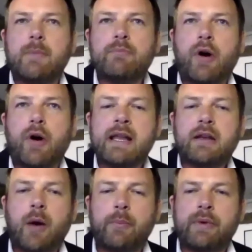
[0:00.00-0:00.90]

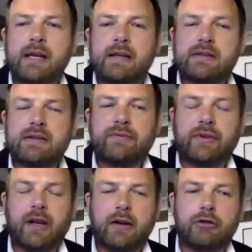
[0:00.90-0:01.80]
mining companies
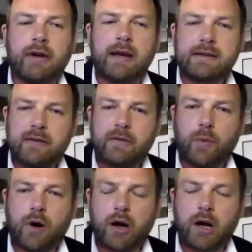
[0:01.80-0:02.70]
have done a great deal
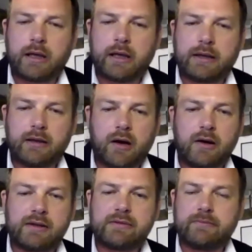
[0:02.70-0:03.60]
of work in the
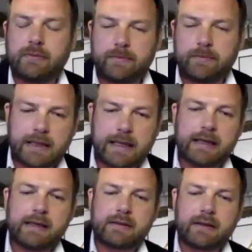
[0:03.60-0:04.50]
last
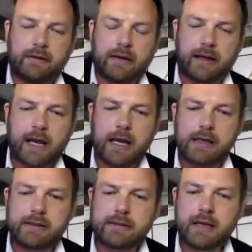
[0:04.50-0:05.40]
years,
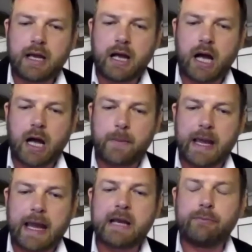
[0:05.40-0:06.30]
decades,
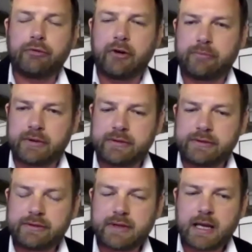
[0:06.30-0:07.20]
in
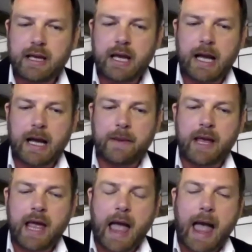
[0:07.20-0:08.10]
improvements.
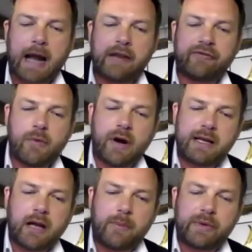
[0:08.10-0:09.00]
And if a
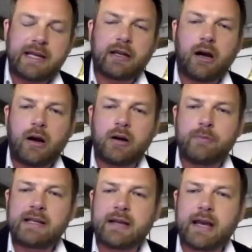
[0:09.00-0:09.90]
mining company can't
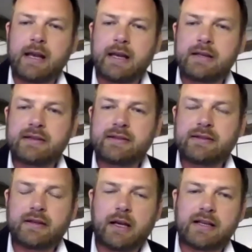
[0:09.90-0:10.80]
maintain
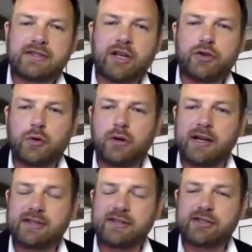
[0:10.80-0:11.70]
its social
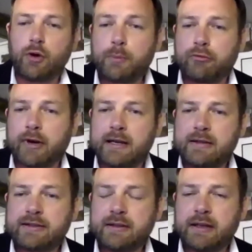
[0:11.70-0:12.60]
license to
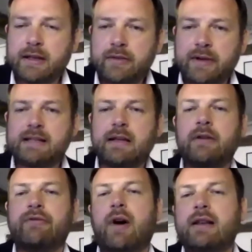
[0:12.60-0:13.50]
operate, then it's
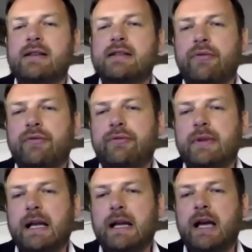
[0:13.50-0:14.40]
going to find itself
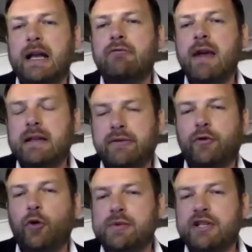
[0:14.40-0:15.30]
in a really
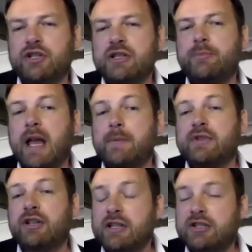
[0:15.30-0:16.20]
difficult position to be able
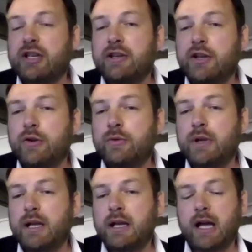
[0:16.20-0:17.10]
to continue
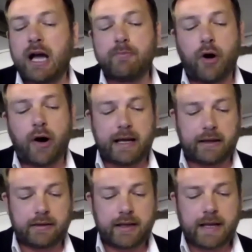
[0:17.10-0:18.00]

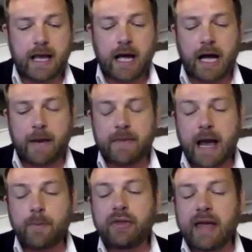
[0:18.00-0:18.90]
mining.
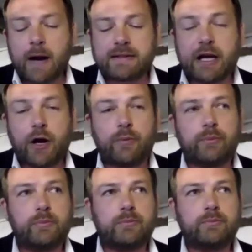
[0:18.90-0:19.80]
And without
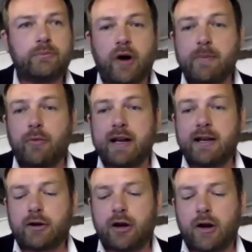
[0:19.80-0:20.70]
doubt, my
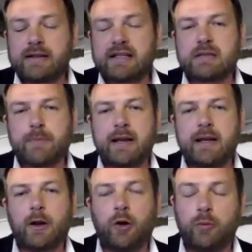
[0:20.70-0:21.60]
mining clients are
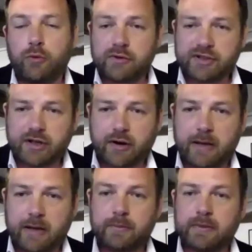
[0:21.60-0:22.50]
spending a lot more
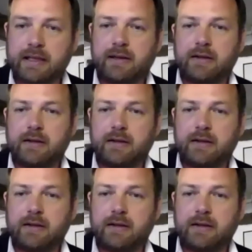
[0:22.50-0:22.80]
time